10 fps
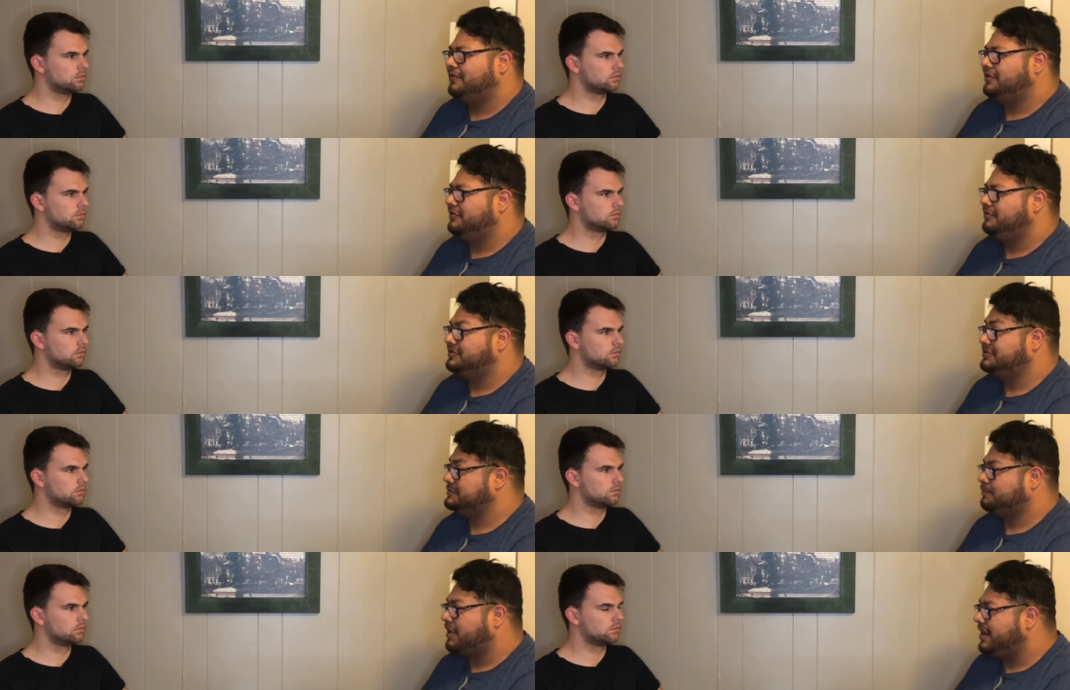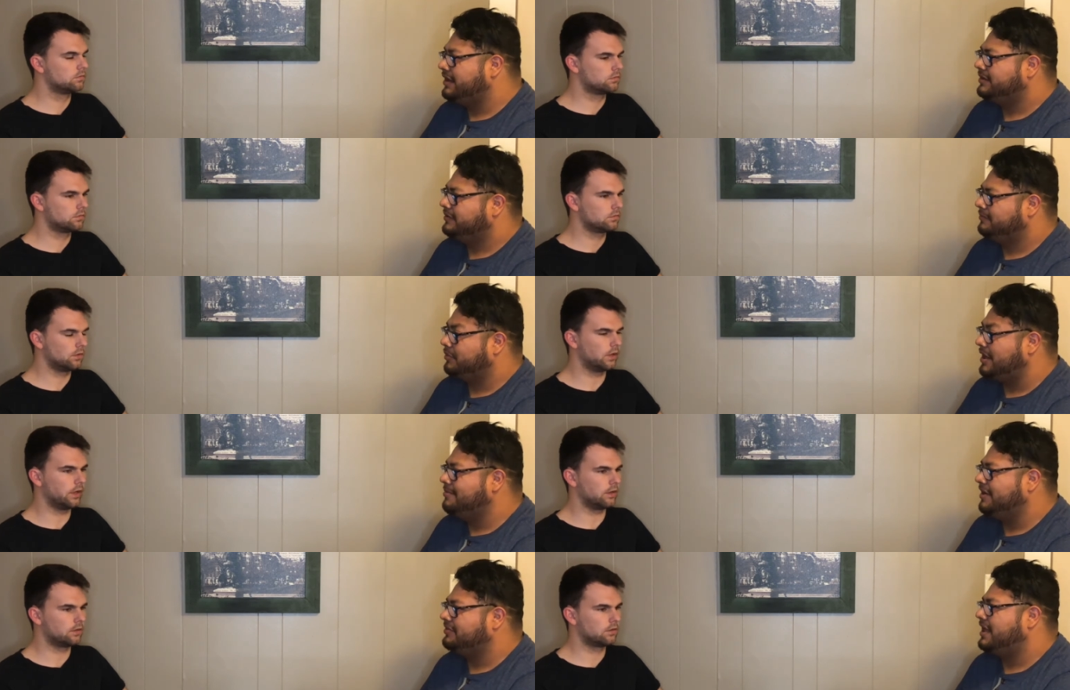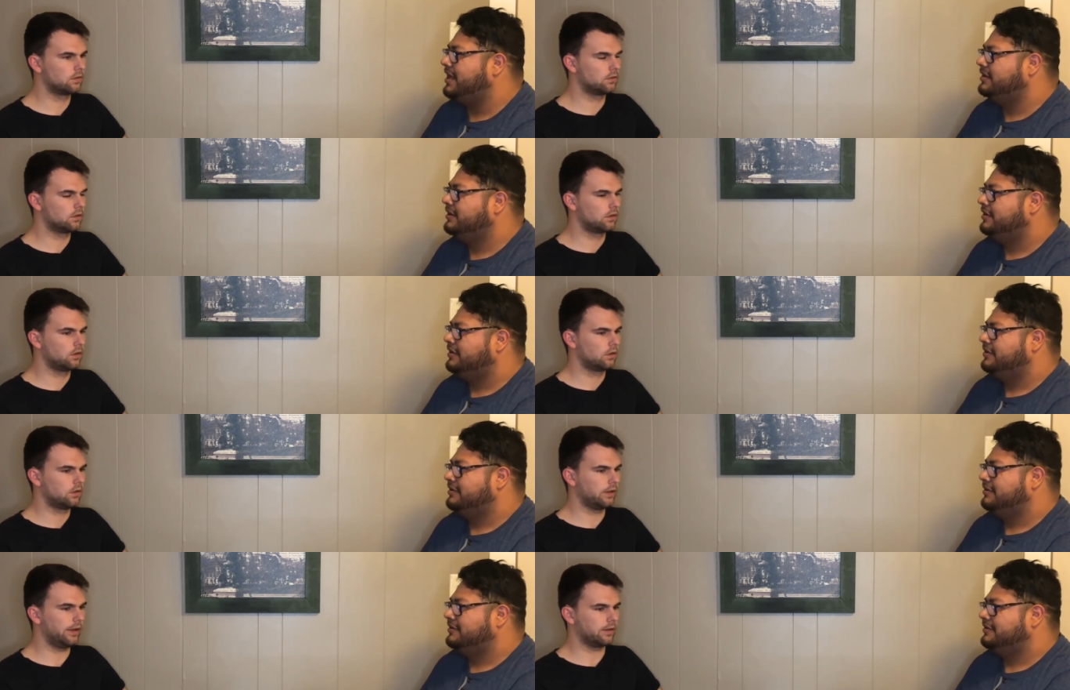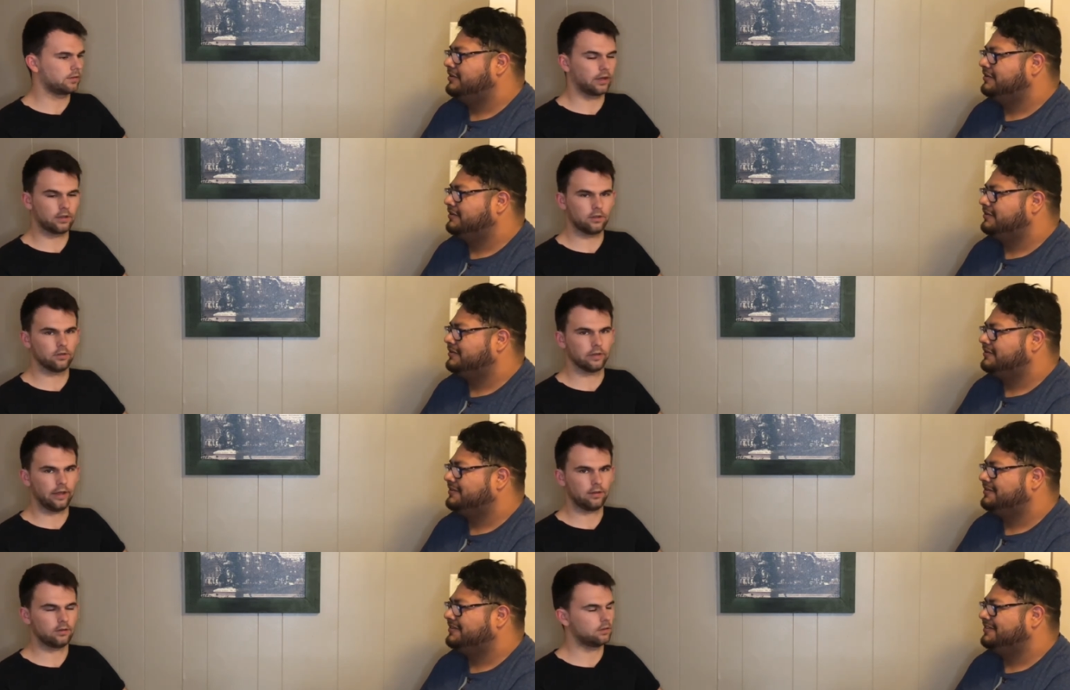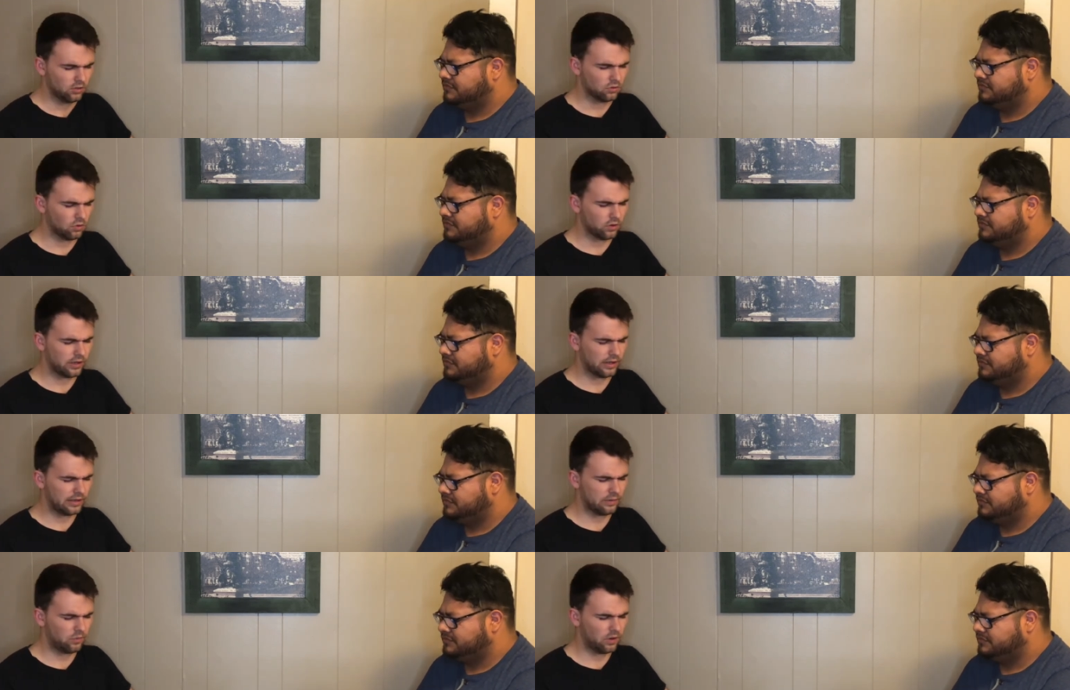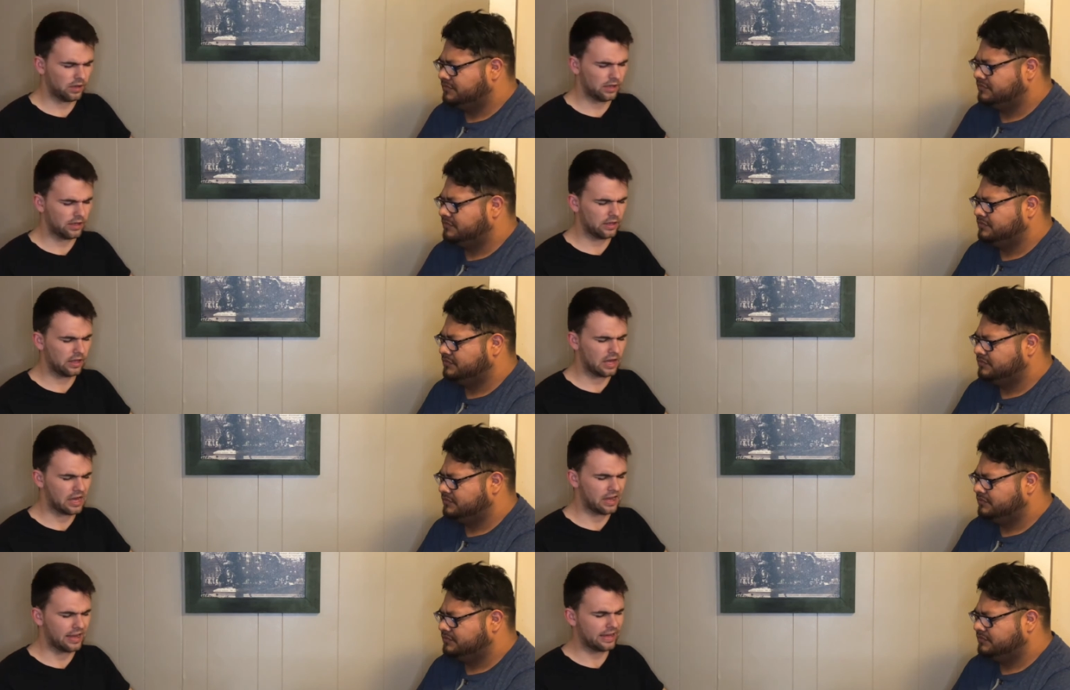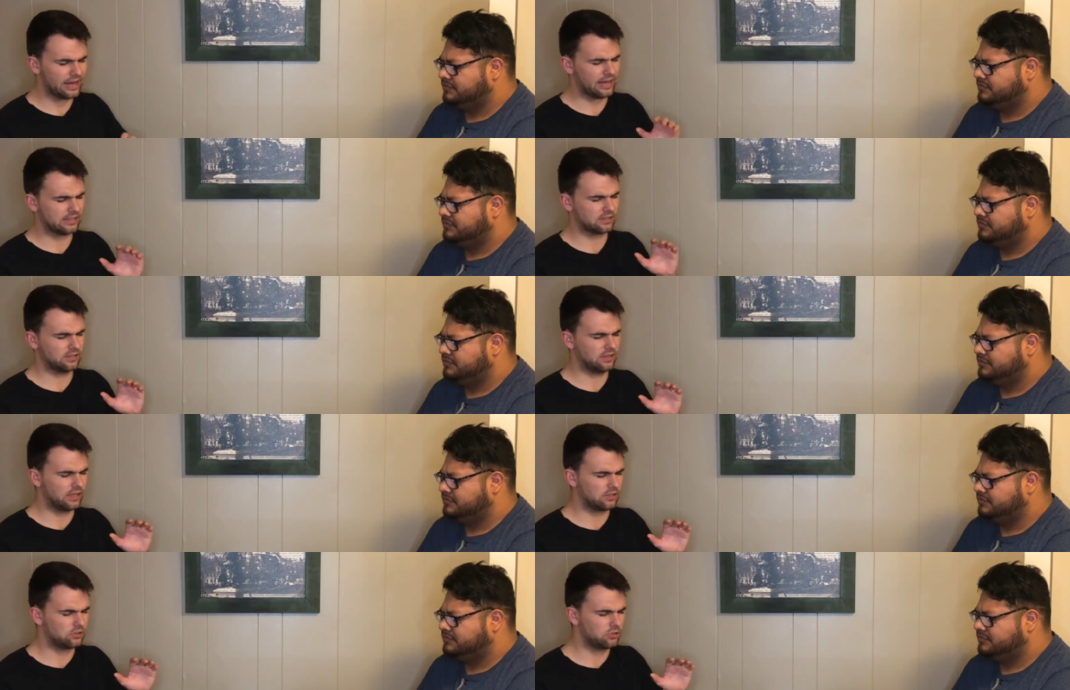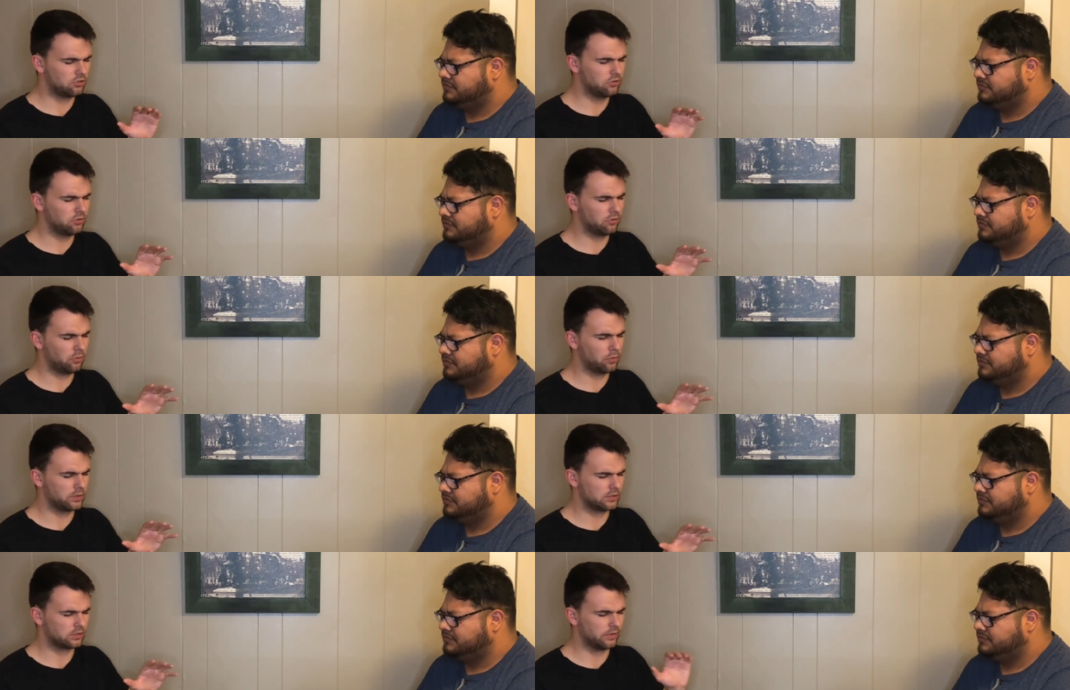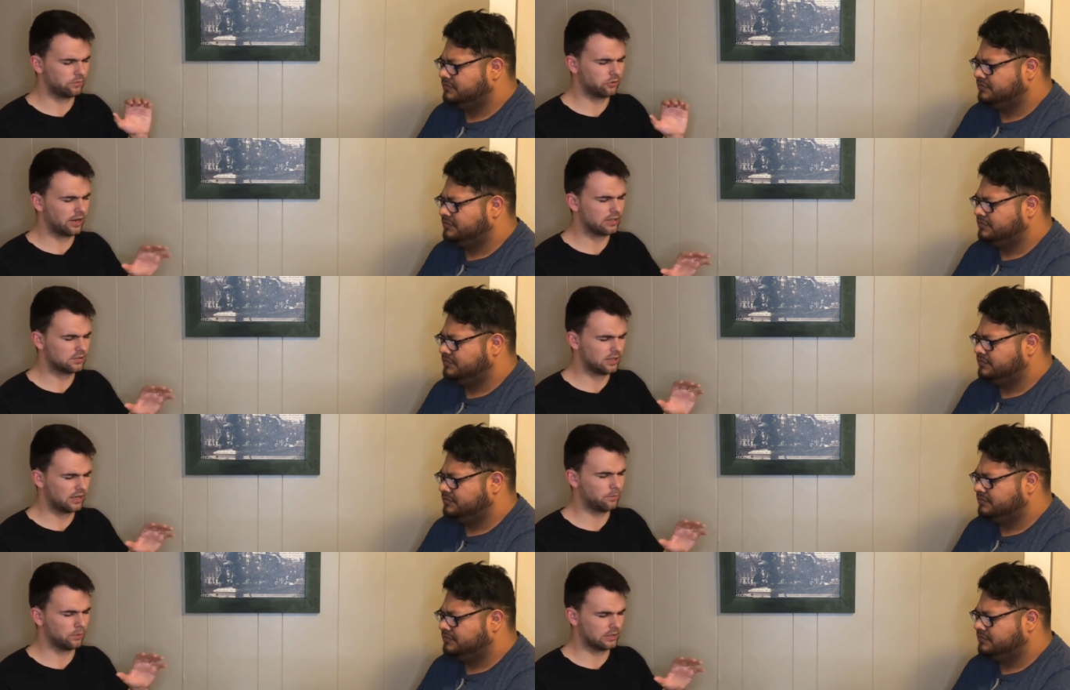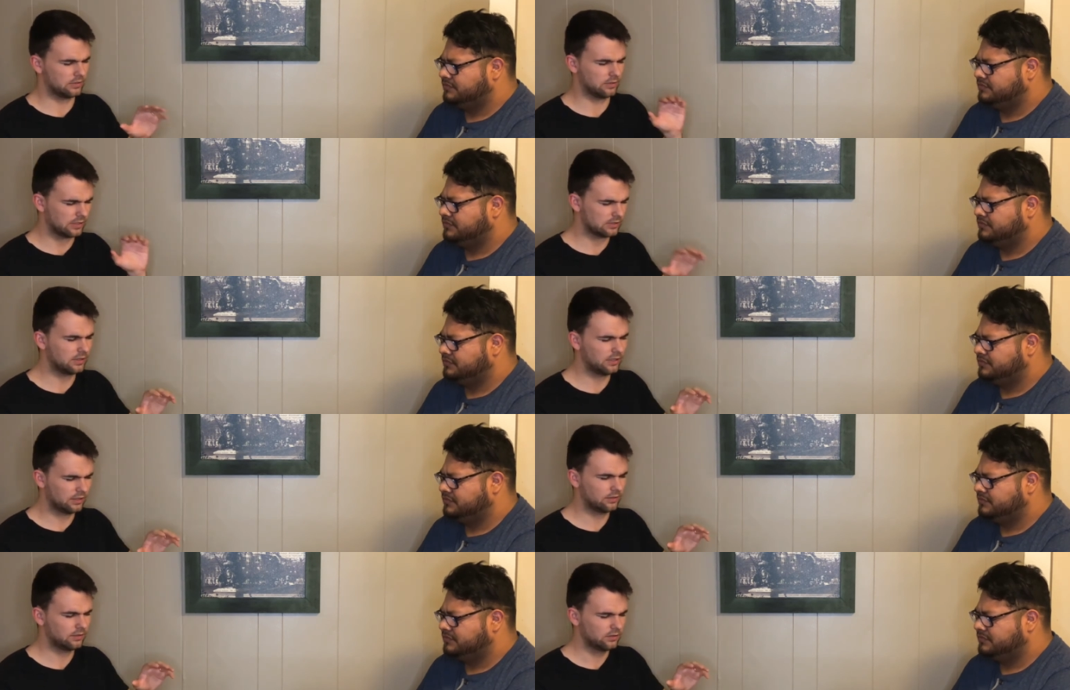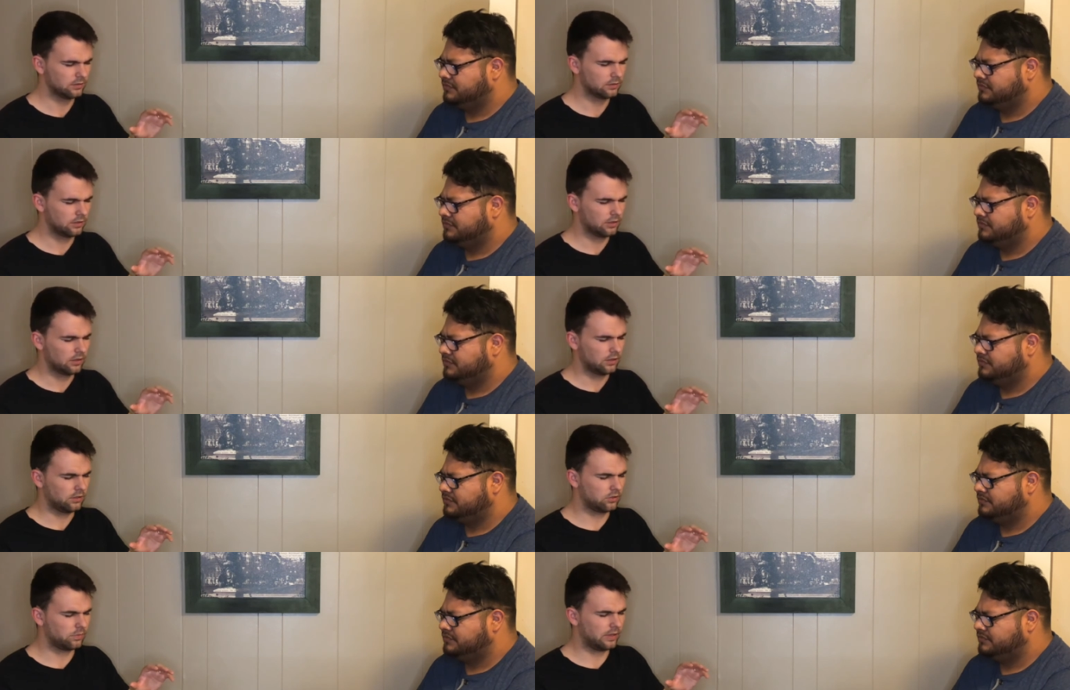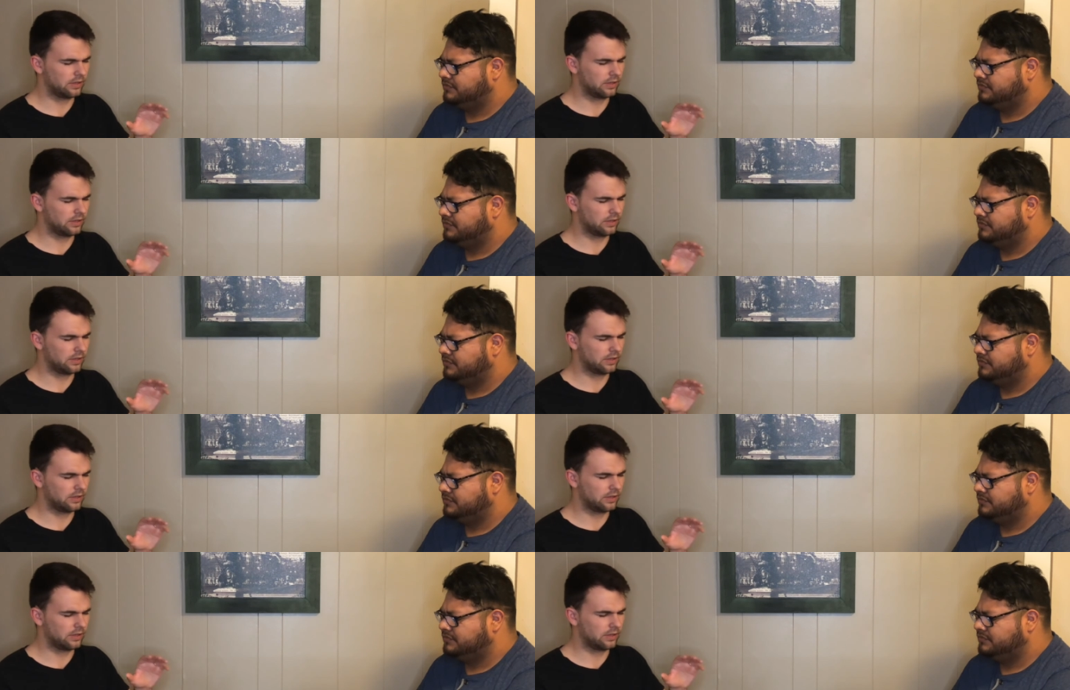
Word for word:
Speaker 1: for you to just pray pray yeah. about that. Yeah, I can do that. Lord,
Speaker 2: I ask that you would just give grace to anyone that's listening to be